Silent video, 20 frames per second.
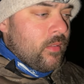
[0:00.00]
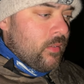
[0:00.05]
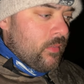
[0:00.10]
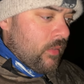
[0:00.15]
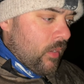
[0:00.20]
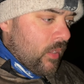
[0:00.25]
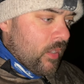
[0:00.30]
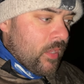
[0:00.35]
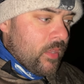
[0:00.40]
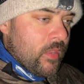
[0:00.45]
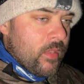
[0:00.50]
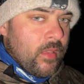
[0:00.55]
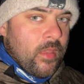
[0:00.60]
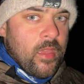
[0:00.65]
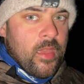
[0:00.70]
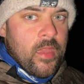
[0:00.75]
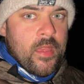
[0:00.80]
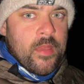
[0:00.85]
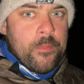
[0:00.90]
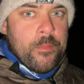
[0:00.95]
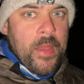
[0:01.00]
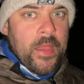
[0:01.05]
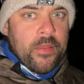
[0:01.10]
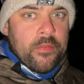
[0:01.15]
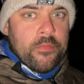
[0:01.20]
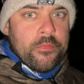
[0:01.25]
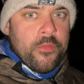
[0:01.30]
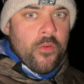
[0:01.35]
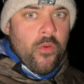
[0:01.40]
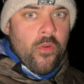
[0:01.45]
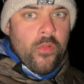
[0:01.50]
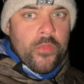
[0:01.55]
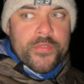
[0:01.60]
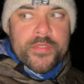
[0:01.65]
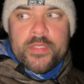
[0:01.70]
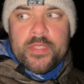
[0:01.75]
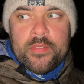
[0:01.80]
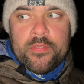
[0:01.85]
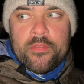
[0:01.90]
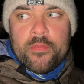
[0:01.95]
lugging the gear back and forth
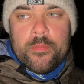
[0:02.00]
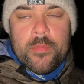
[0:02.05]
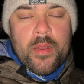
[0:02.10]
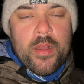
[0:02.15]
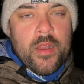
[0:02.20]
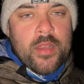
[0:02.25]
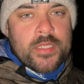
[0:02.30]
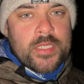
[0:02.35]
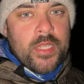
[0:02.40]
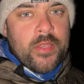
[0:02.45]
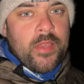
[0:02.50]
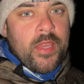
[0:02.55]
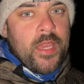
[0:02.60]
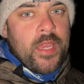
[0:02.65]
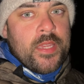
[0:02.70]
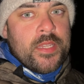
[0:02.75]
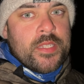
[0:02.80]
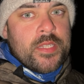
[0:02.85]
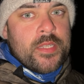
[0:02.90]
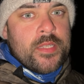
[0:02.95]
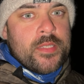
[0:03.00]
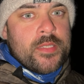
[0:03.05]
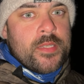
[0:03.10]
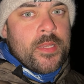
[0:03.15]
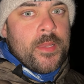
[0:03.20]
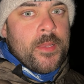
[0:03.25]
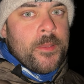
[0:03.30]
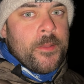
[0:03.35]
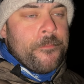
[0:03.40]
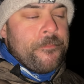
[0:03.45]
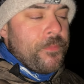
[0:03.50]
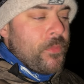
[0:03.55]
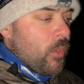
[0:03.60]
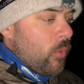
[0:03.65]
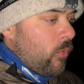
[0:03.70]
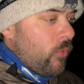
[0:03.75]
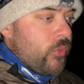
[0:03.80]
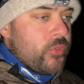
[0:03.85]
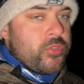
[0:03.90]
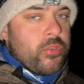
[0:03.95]
to different marks, locations,
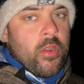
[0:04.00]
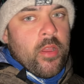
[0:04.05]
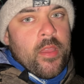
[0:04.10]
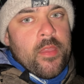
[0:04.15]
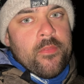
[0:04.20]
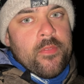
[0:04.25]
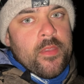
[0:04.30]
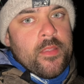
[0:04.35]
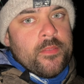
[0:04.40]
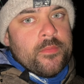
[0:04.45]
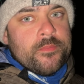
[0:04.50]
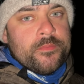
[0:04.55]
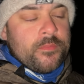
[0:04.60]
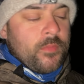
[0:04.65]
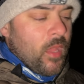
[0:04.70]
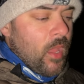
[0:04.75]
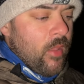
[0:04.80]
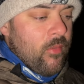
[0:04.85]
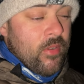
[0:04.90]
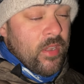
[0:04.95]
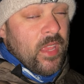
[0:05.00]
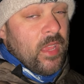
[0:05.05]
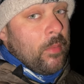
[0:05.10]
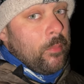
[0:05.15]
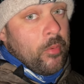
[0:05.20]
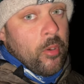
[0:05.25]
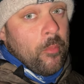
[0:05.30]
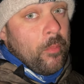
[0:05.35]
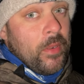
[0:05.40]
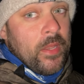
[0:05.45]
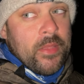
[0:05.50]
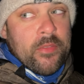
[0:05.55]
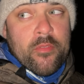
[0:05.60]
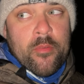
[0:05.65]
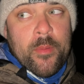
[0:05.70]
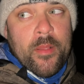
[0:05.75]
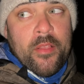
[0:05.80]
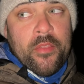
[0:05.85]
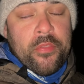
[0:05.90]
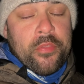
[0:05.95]
all the driving. I haven't eaten properly for
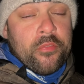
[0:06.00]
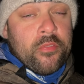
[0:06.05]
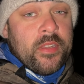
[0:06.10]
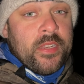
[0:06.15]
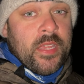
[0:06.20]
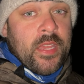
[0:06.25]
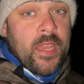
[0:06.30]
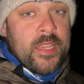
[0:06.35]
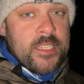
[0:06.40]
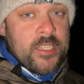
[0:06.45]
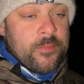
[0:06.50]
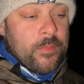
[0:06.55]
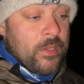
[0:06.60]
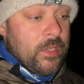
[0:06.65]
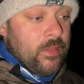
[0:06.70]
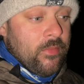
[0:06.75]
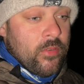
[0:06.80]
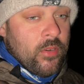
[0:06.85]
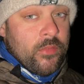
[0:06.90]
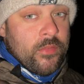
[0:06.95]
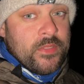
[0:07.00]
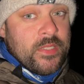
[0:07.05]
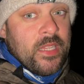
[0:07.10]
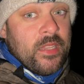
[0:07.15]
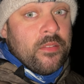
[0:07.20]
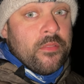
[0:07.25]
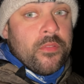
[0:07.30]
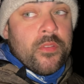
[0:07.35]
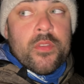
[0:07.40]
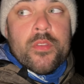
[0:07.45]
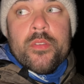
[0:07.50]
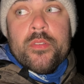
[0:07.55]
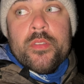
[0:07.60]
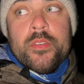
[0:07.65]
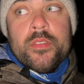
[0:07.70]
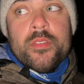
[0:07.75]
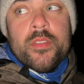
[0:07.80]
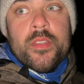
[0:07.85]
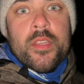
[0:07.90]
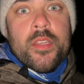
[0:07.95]
about 3 days. I've been living off tin food
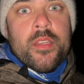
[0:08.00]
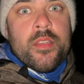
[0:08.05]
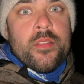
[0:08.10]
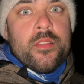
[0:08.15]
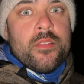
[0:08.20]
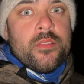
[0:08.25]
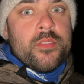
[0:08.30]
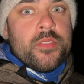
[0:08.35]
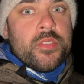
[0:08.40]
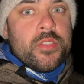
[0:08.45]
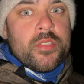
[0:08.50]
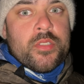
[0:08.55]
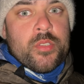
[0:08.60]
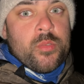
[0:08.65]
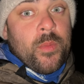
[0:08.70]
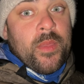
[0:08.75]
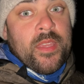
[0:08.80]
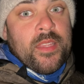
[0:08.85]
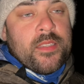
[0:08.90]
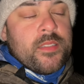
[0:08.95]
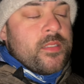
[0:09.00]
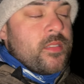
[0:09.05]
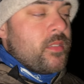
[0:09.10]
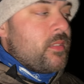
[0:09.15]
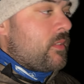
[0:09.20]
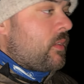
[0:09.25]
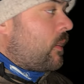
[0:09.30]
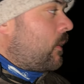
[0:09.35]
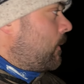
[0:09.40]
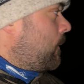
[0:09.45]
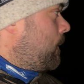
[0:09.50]
and sweets, so